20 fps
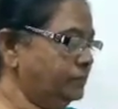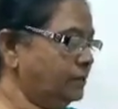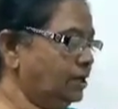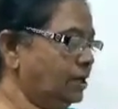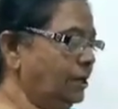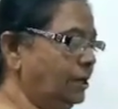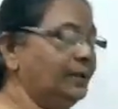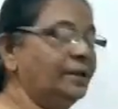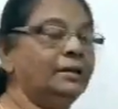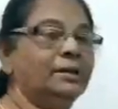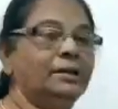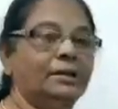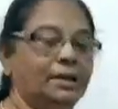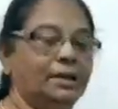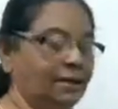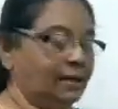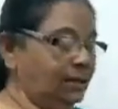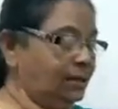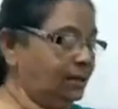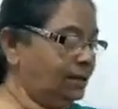coming to
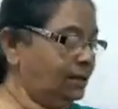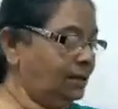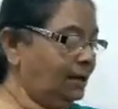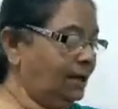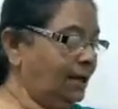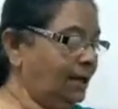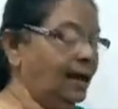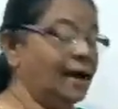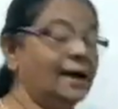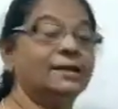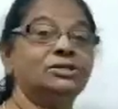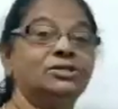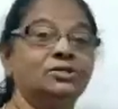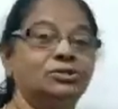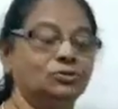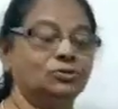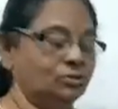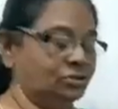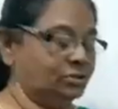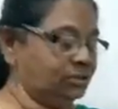the last
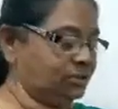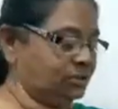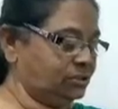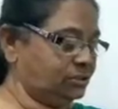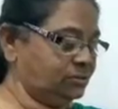rules,